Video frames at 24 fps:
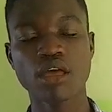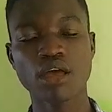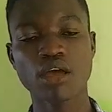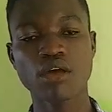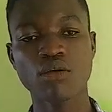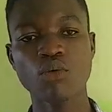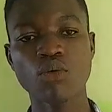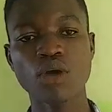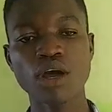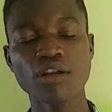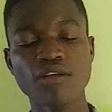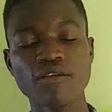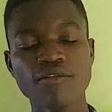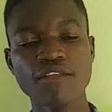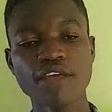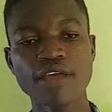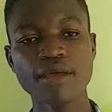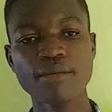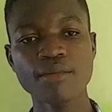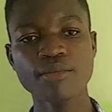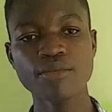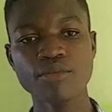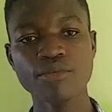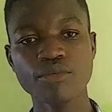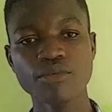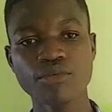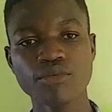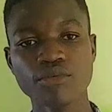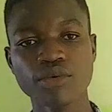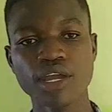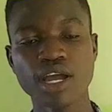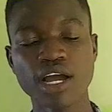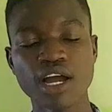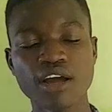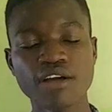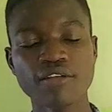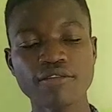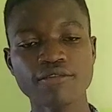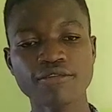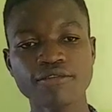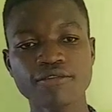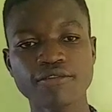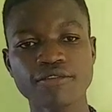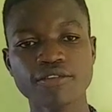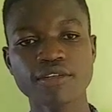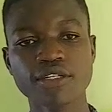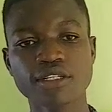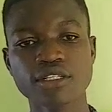One of them, we have
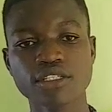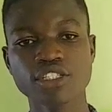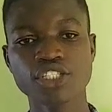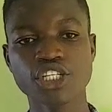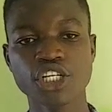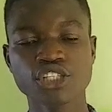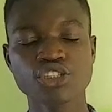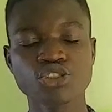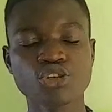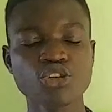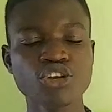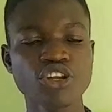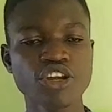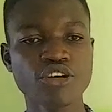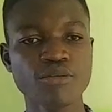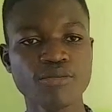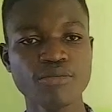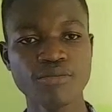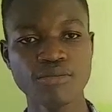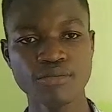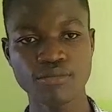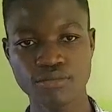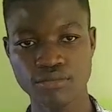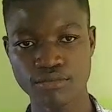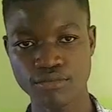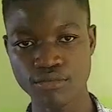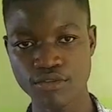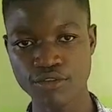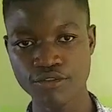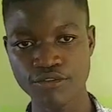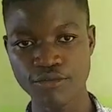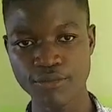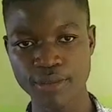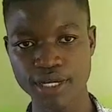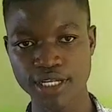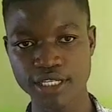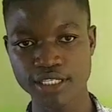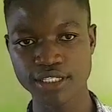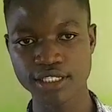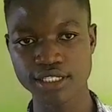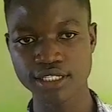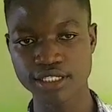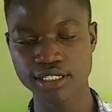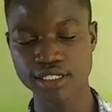tectonic movement.